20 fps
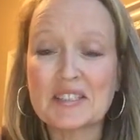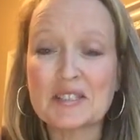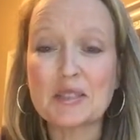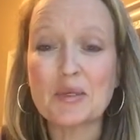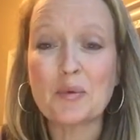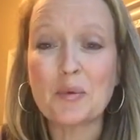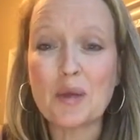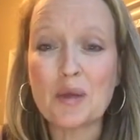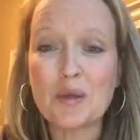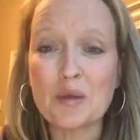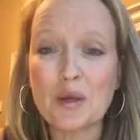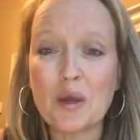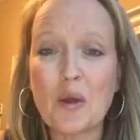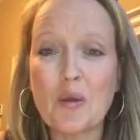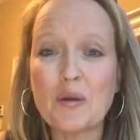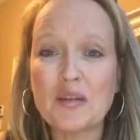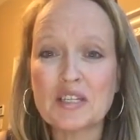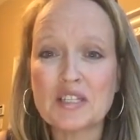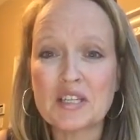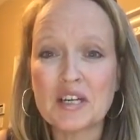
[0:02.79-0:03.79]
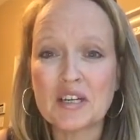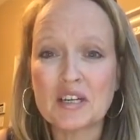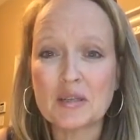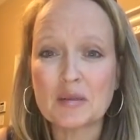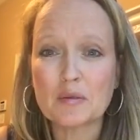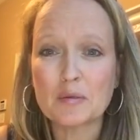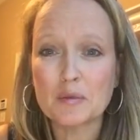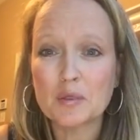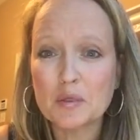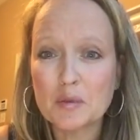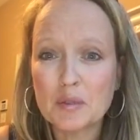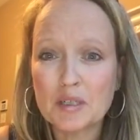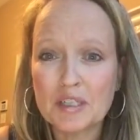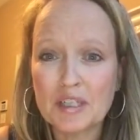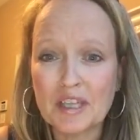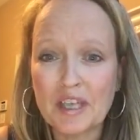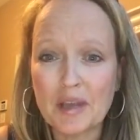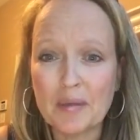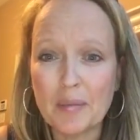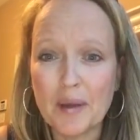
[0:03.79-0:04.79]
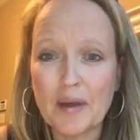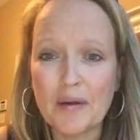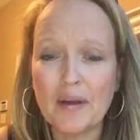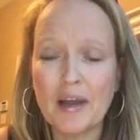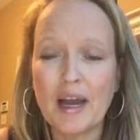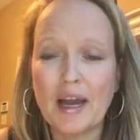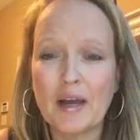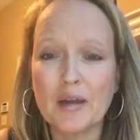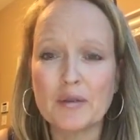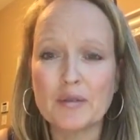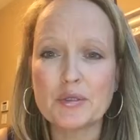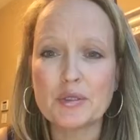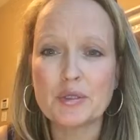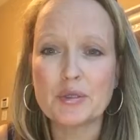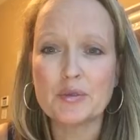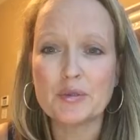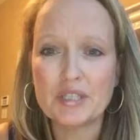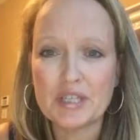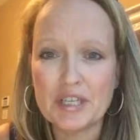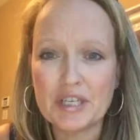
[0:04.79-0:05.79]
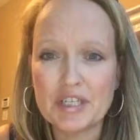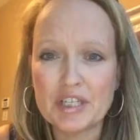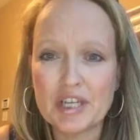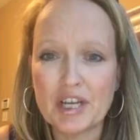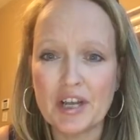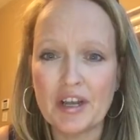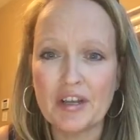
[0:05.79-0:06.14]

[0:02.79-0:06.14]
So we are going to talk real quickly about how to teach